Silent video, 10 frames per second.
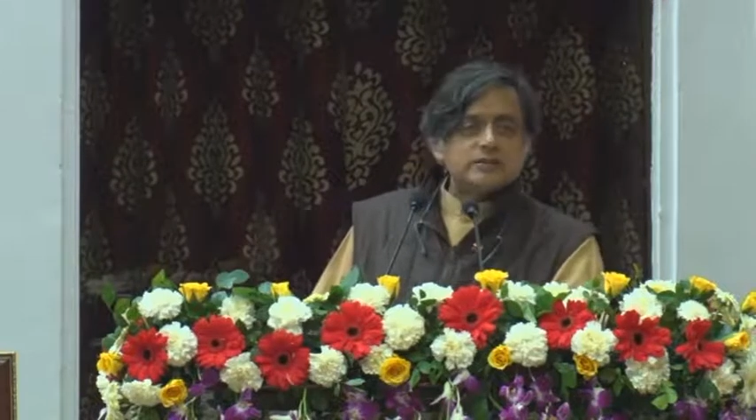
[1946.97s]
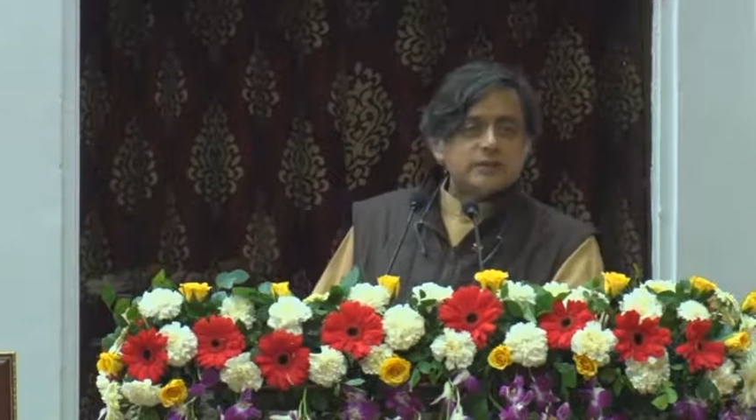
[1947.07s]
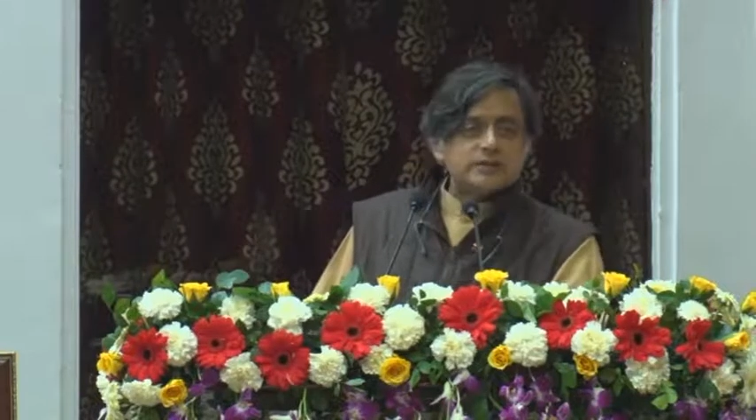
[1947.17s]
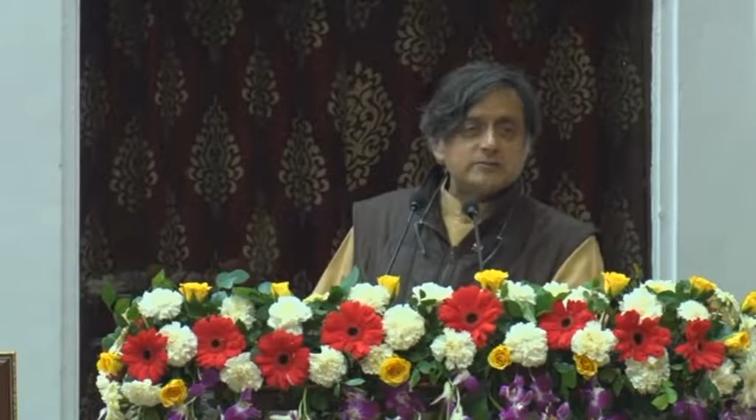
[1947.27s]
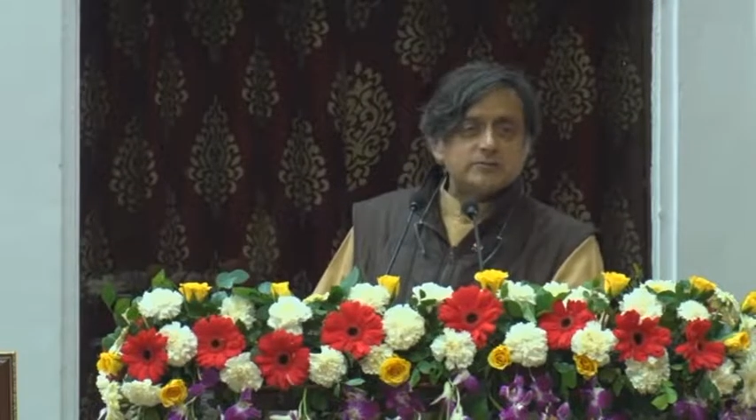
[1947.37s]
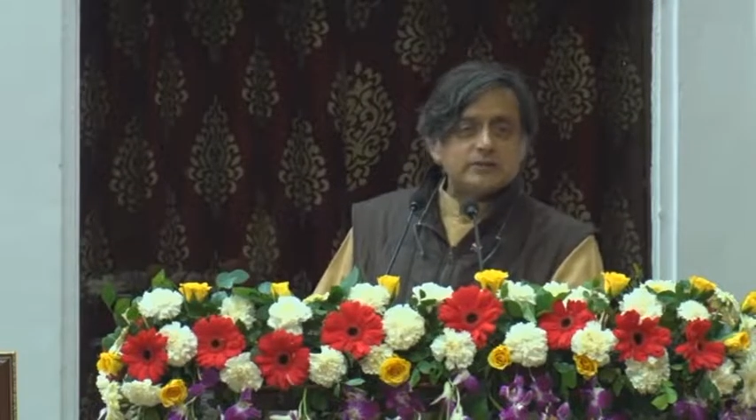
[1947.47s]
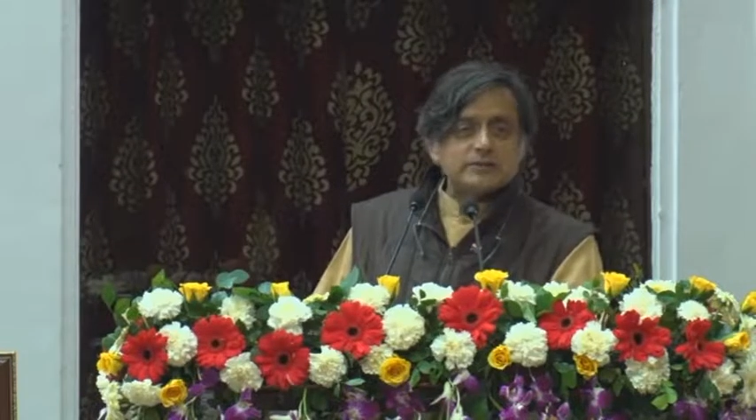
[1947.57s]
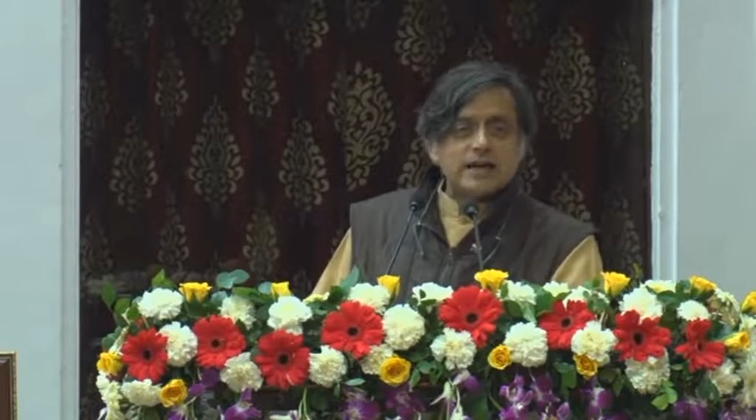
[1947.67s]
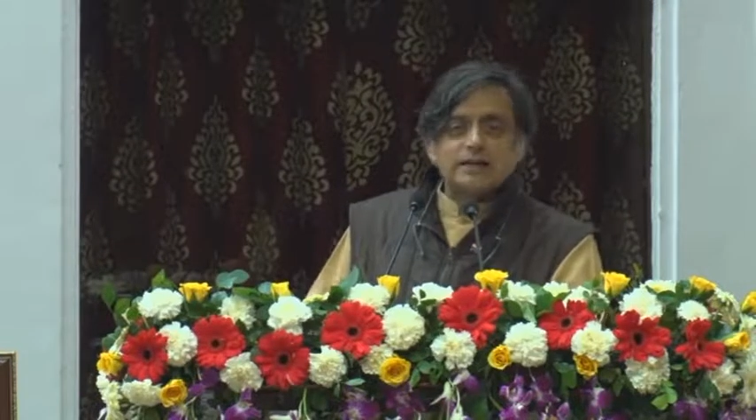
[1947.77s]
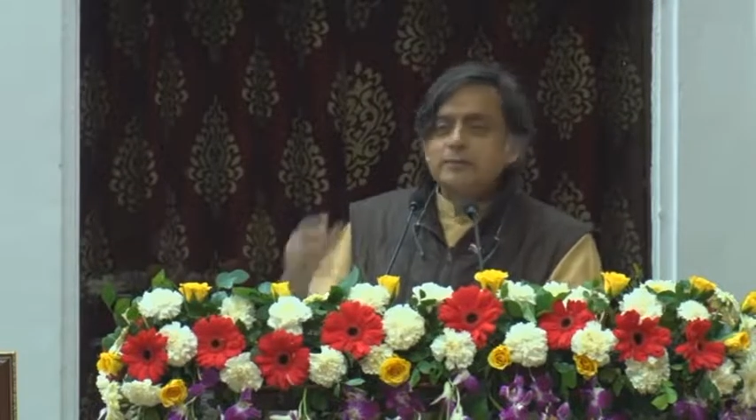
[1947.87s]
budget bills,
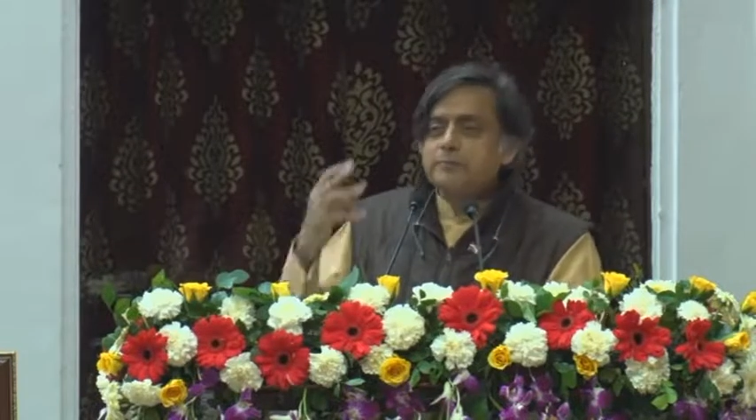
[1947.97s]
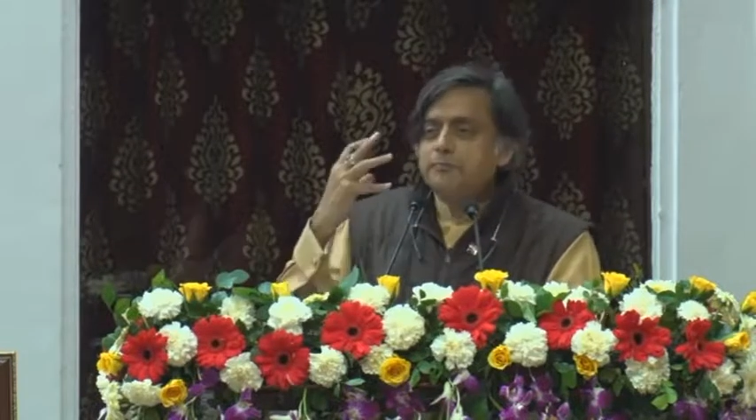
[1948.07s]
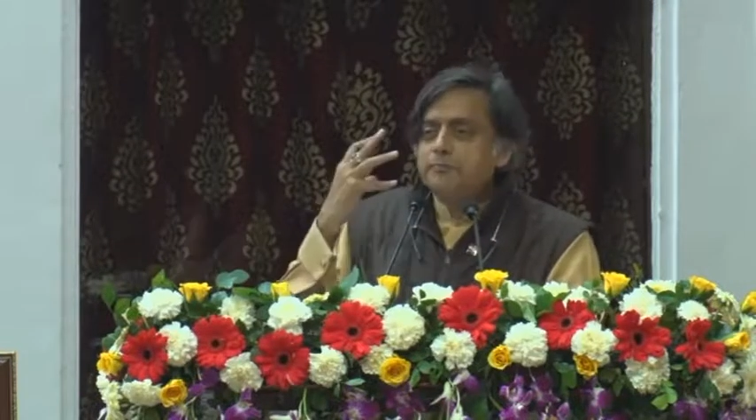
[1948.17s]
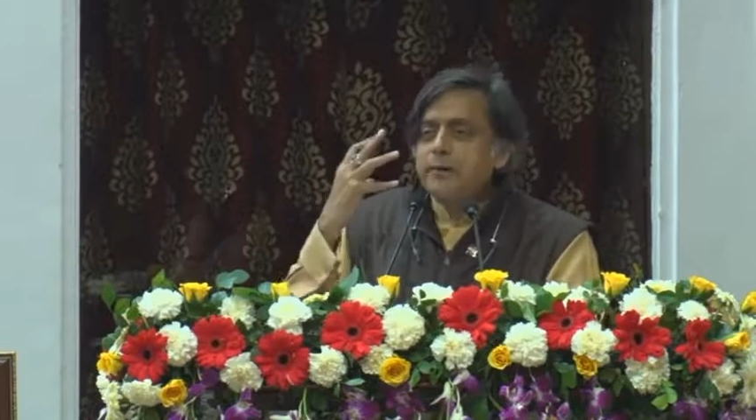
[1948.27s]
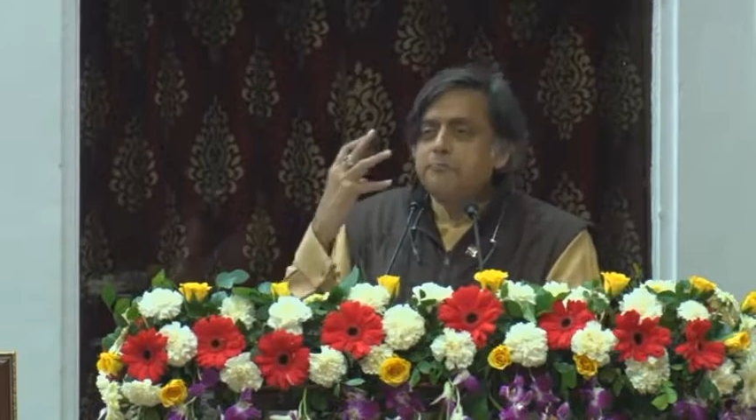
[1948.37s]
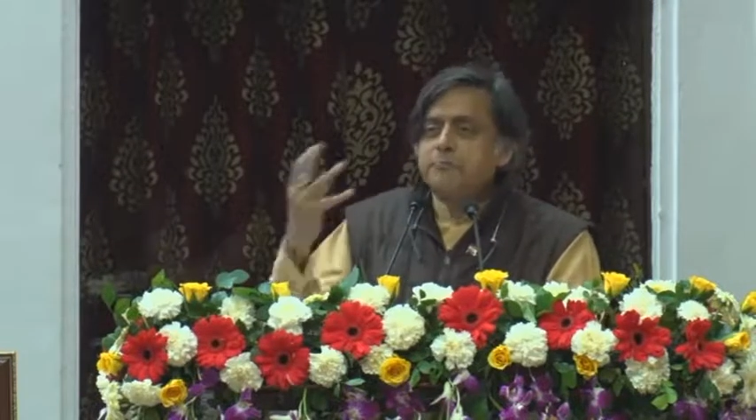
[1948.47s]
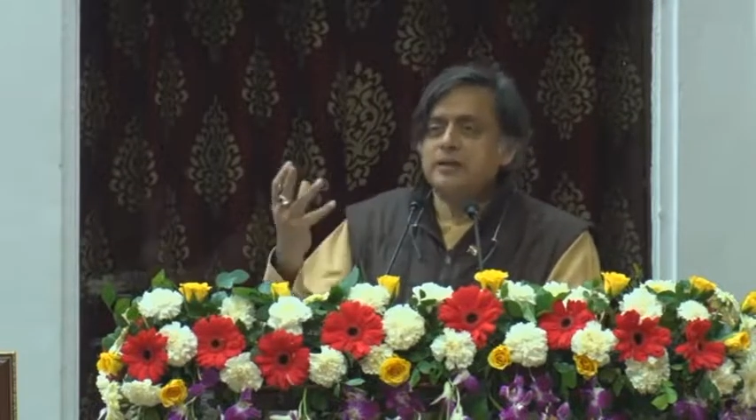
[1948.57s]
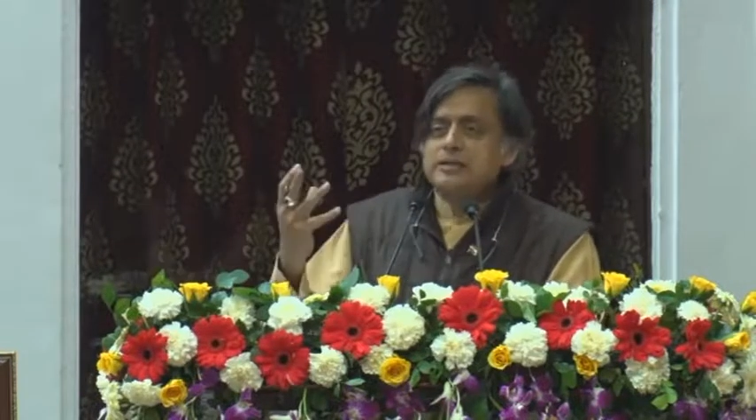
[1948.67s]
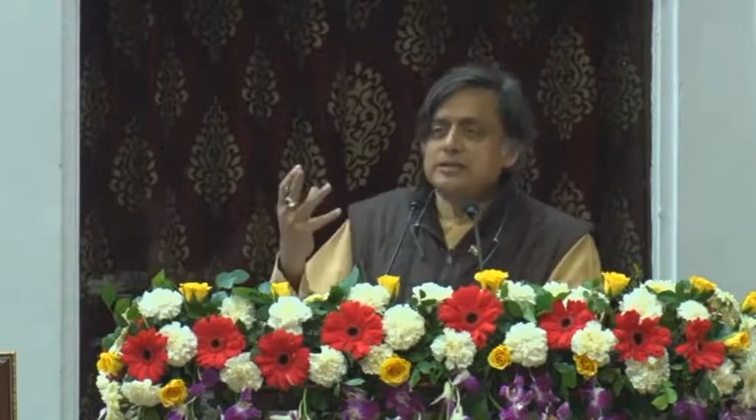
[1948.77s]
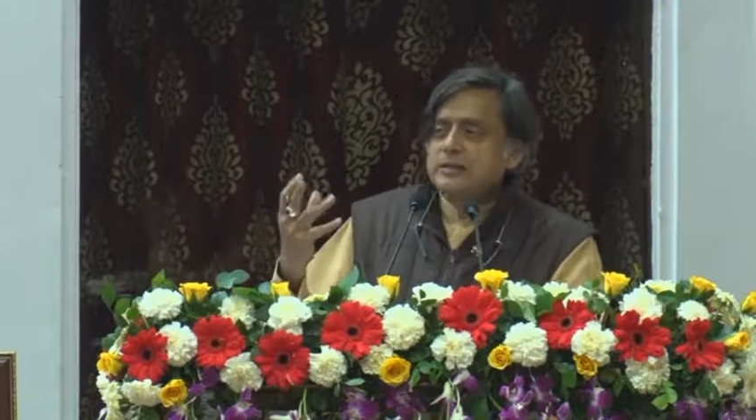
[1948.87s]
and the
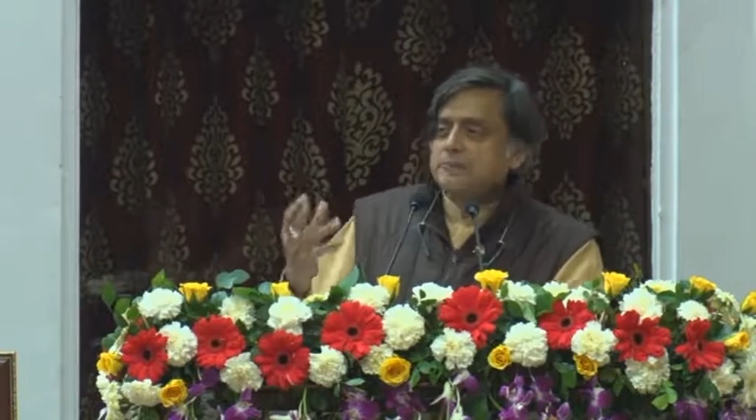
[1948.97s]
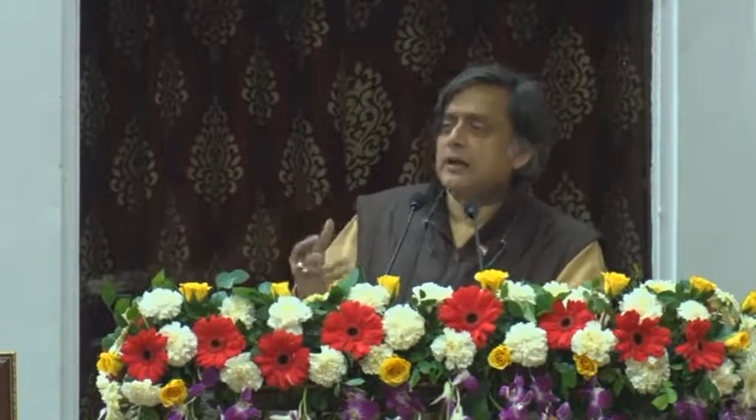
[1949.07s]
MPs